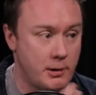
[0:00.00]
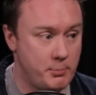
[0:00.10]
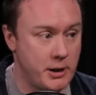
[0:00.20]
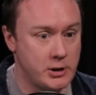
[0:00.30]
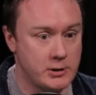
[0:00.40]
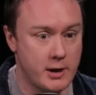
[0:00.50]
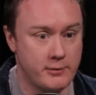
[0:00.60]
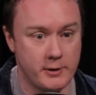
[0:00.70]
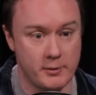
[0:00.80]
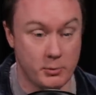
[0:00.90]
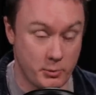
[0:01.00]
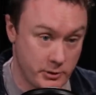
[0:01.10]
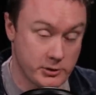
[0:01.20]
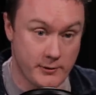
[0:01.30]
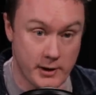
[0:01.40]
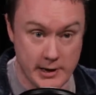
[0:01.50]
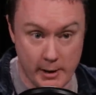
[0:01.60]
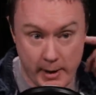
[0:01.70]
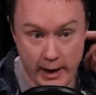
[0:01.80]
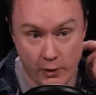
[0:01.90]
like pitching stuff, uh, the stuff that is
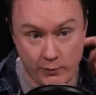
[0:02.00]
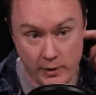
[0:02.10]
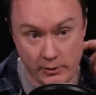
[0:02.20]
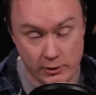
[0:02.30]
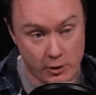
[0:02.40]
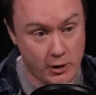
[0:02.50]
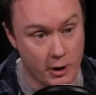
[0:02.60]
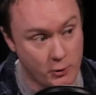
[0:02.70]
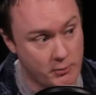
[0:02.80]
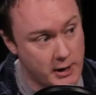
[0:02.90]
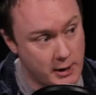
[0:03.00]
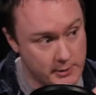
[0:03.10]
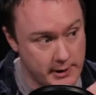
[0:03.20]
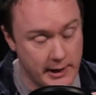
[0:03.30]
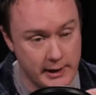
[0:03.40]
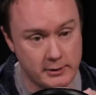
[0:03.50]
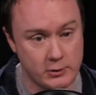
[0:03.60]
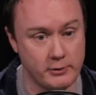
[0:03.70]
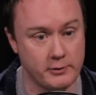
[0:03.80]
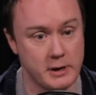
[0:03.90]
now paying off, whether it's online or radio or telly and
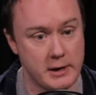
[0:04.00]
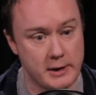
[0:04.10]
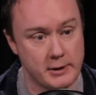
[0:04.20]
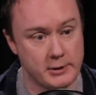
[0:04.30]
sort of.